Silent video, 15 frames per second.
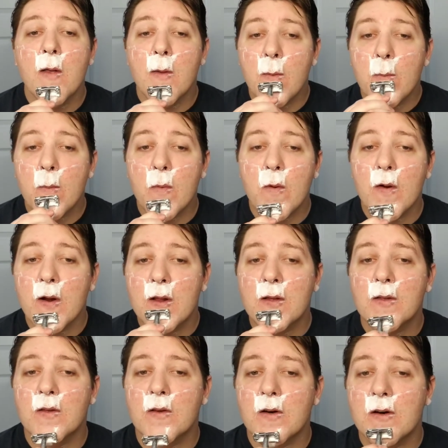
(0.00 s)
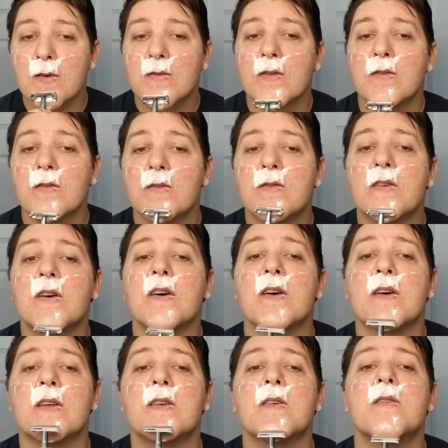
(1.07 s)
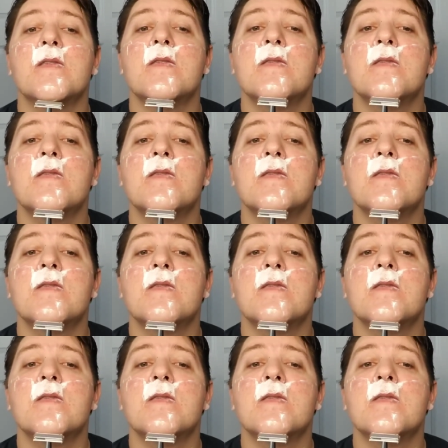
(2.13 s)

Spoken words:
is pretty soft and fine.